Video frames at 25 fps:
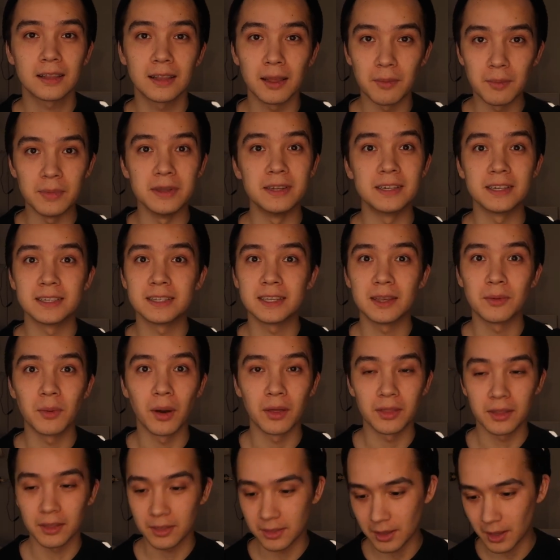let me just see
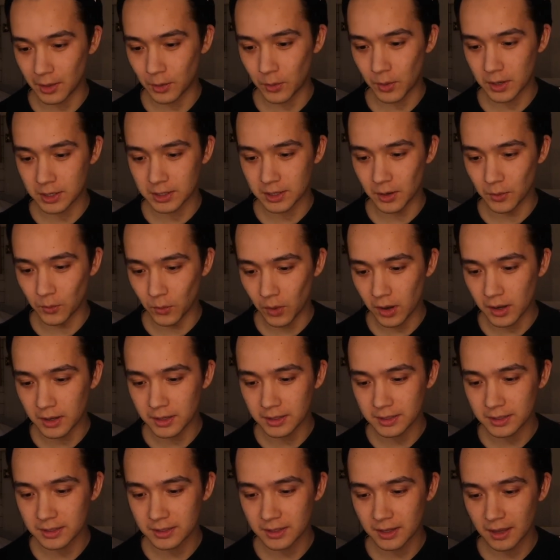what the third question
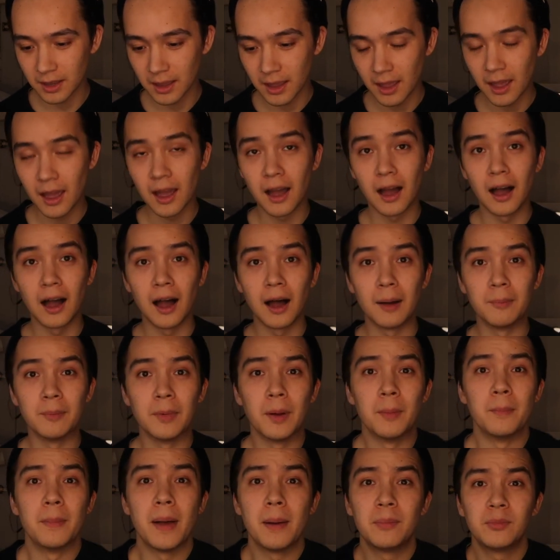was.
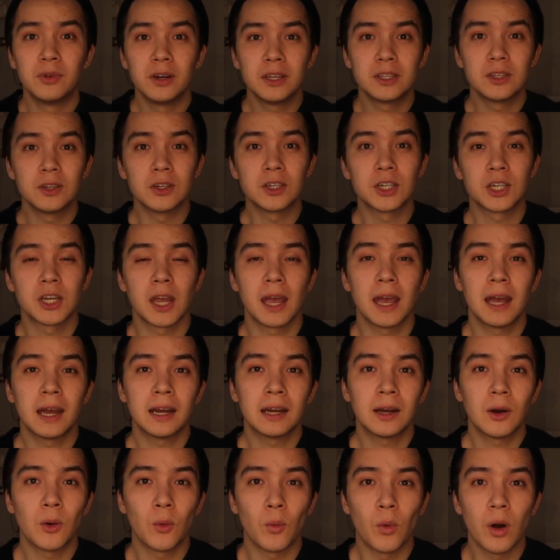A memory to
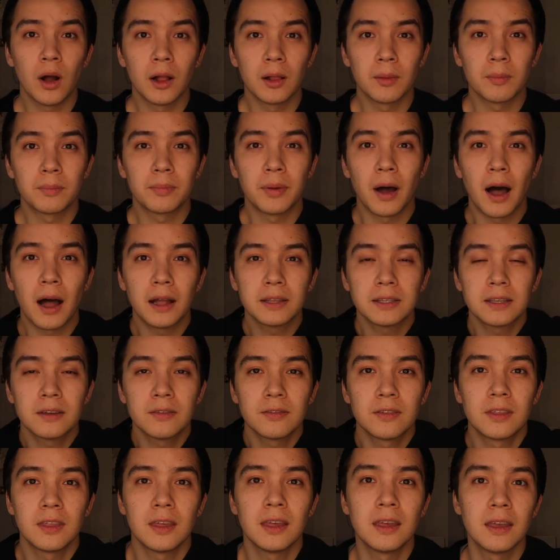share. Well, part
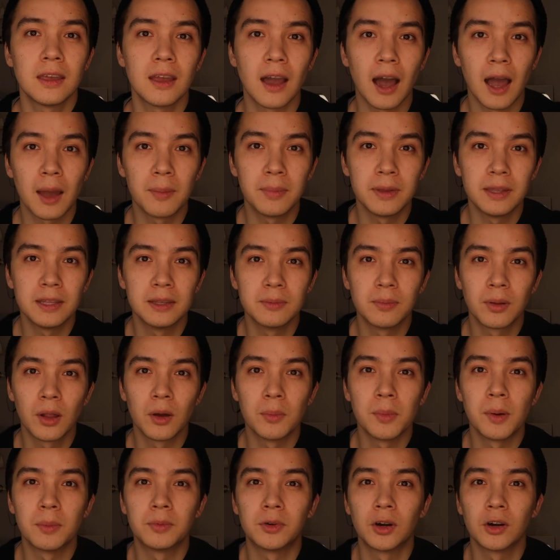of the IB
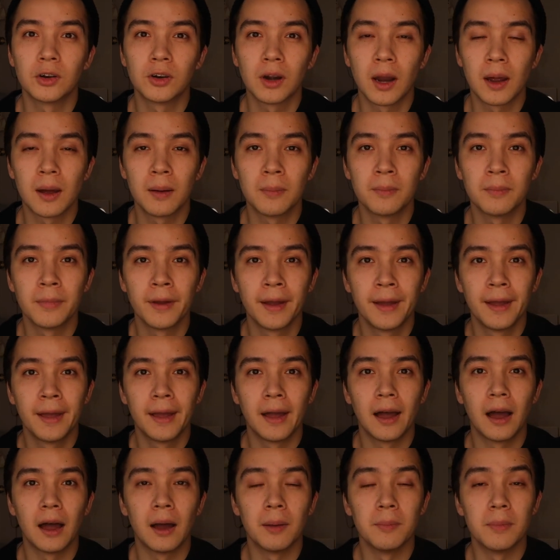diploma program
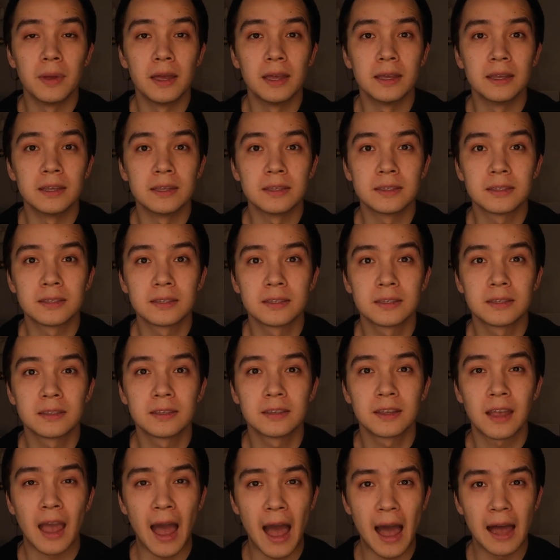
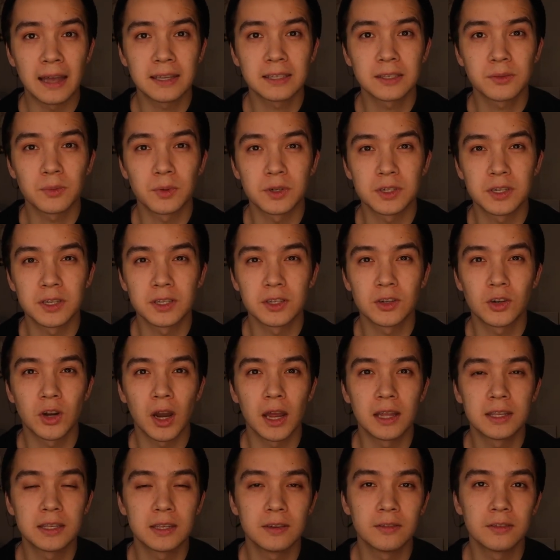is CAS, which is
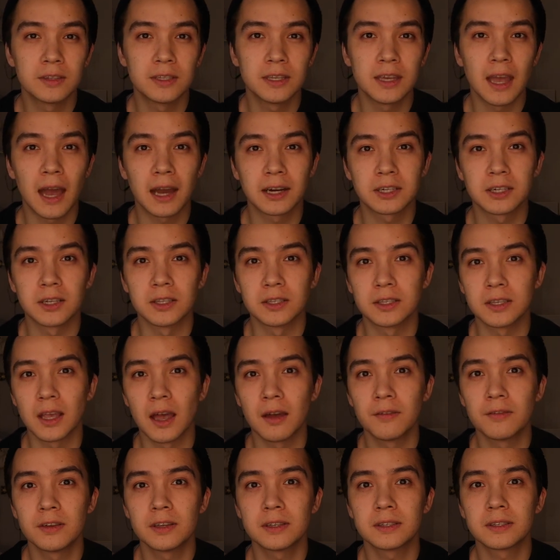Creativity Action
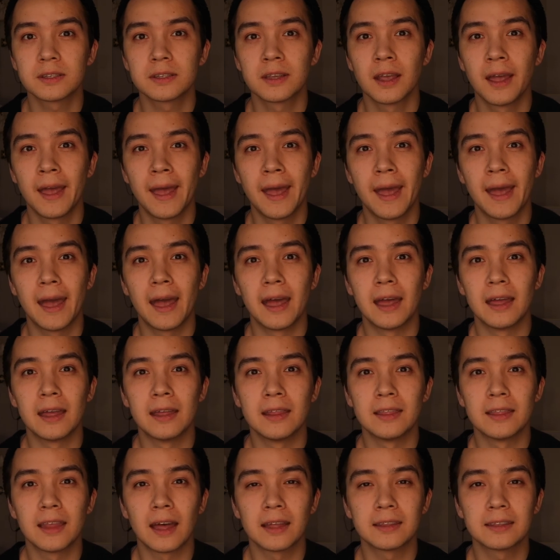Service.
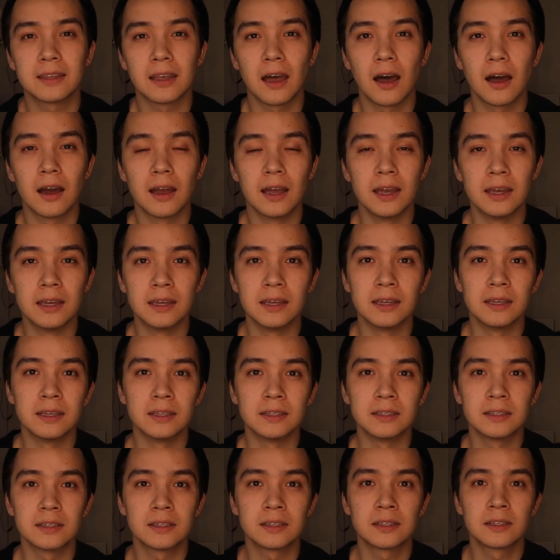And that
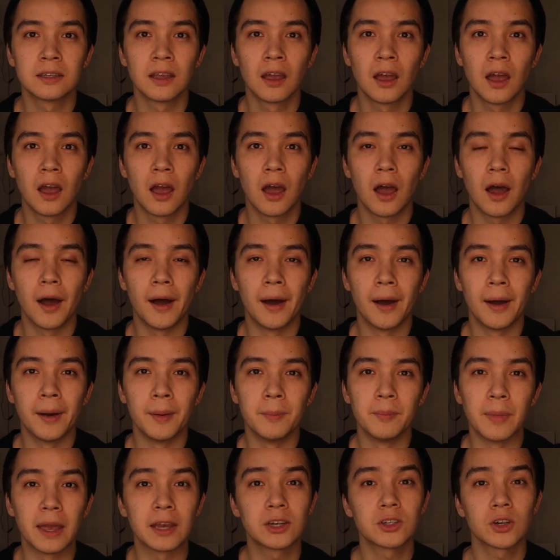is
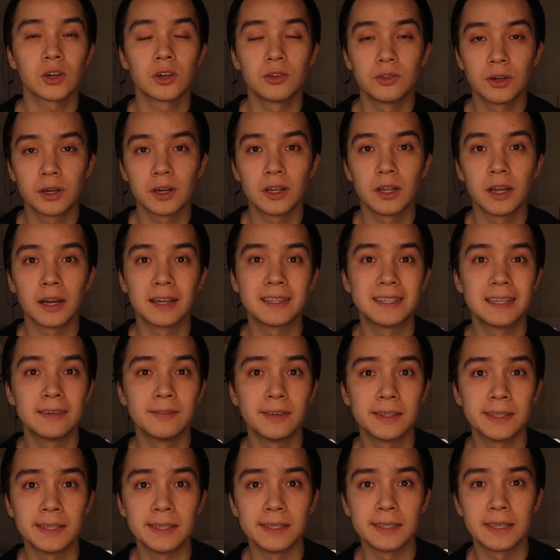extracurricular
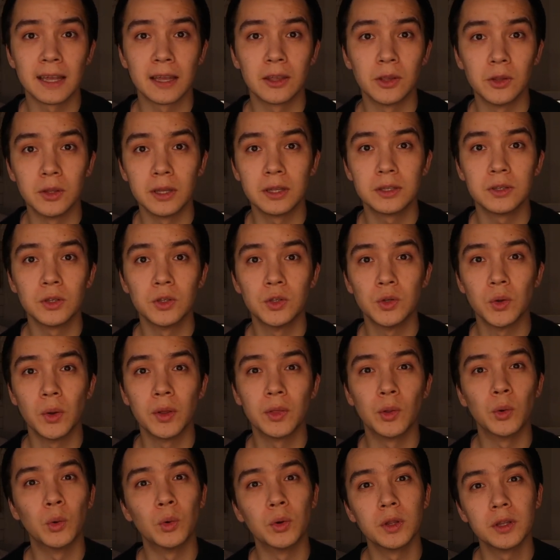activities that you need to do
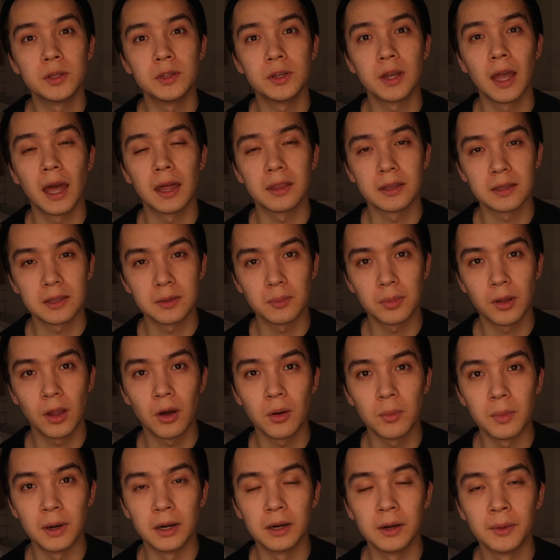in order to get the
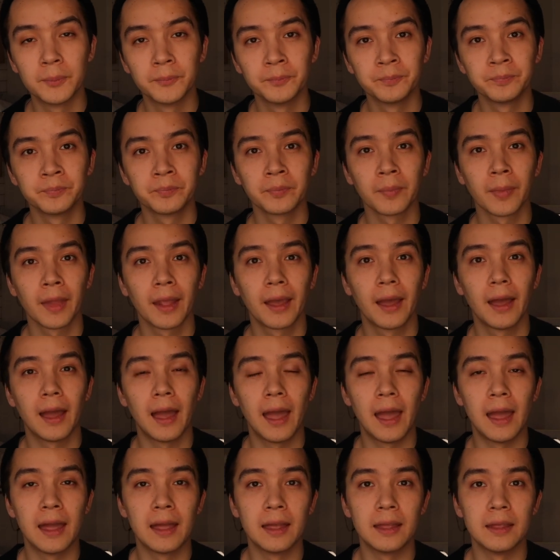diploma.
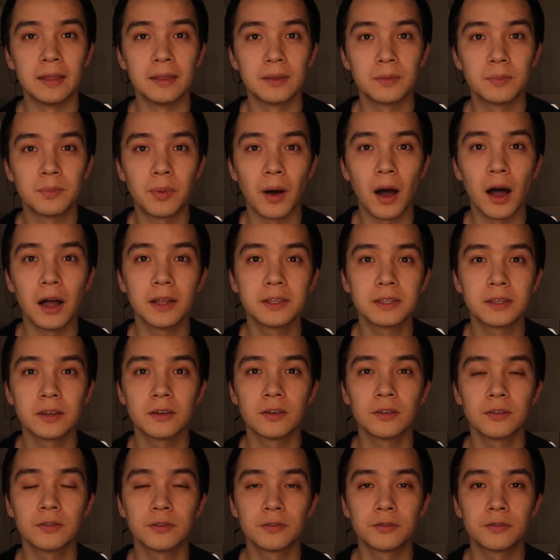And part
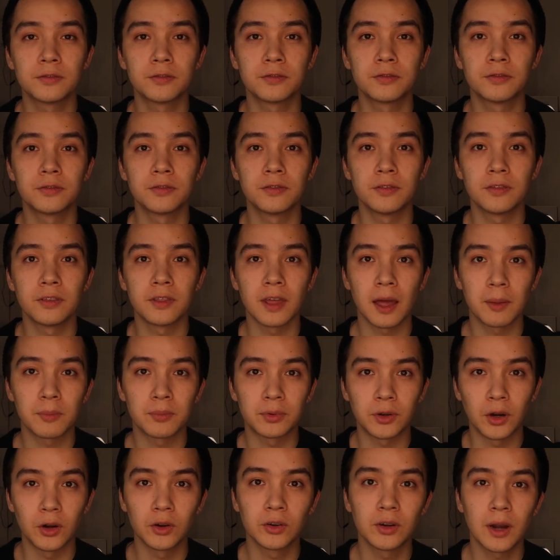of that
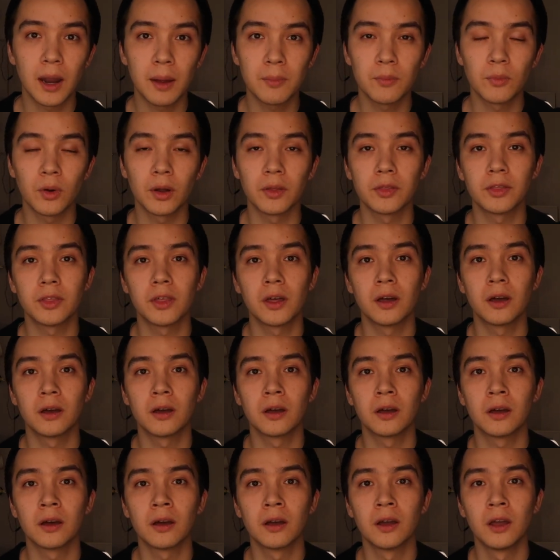program, what
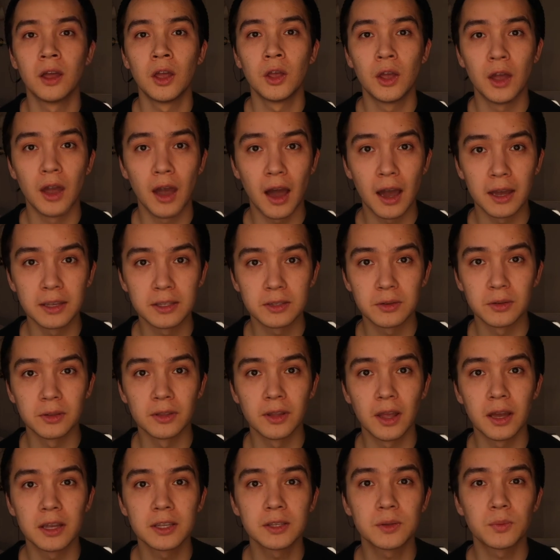the high school
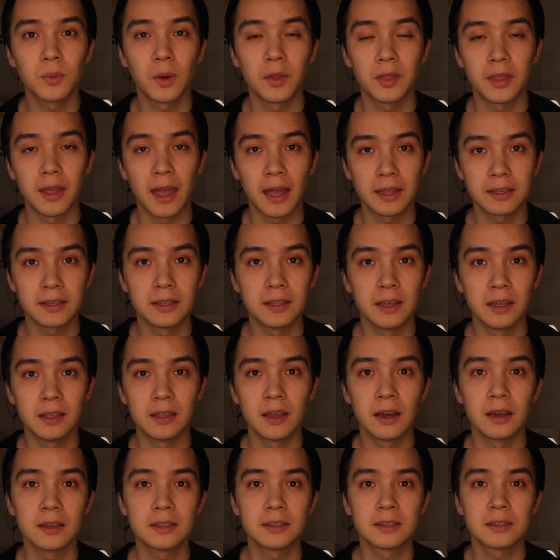does, what the Atenei
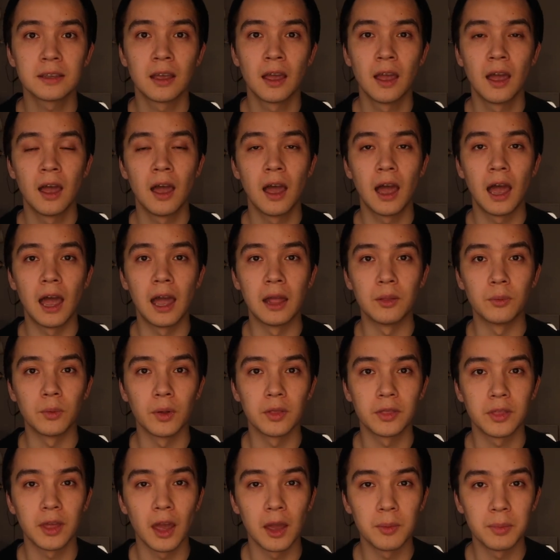does, and
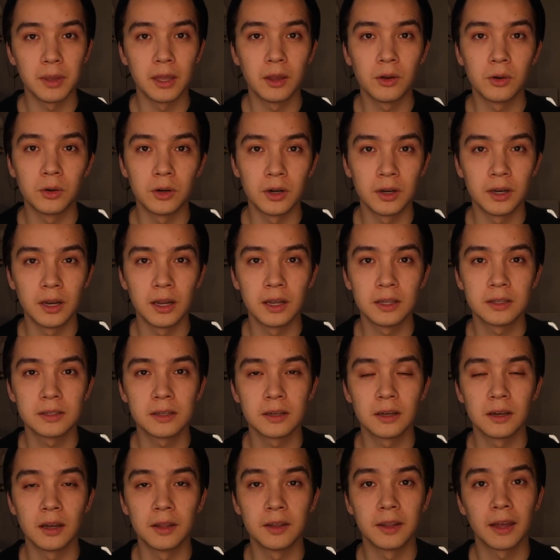what the IB
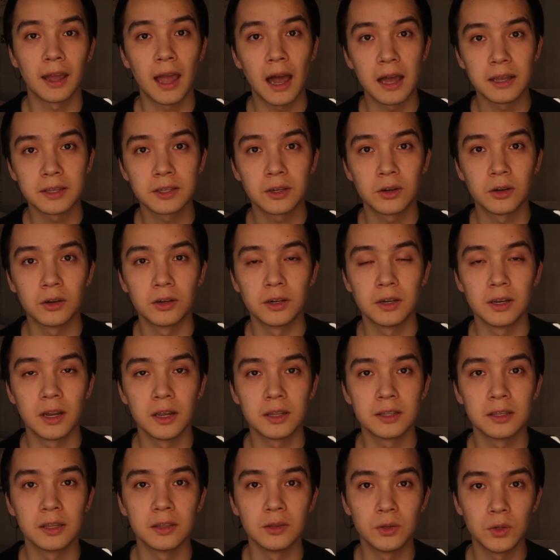coordinator and the CAS
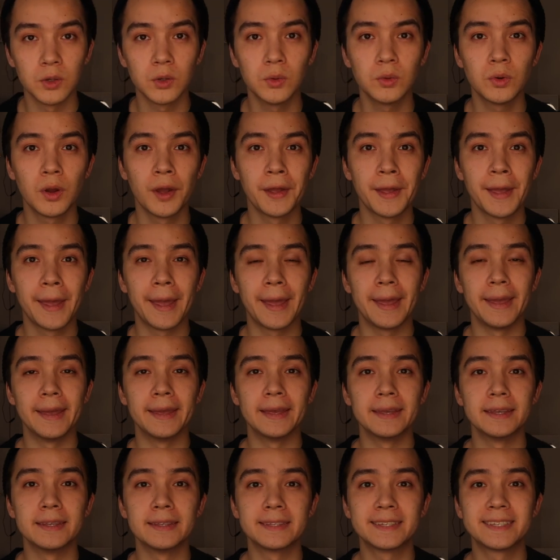coordinator do
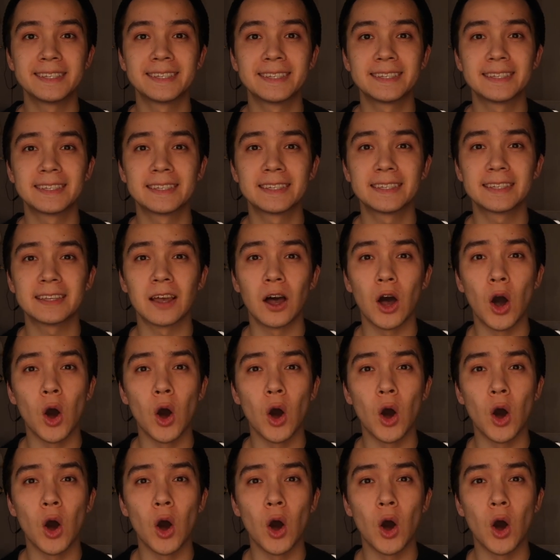is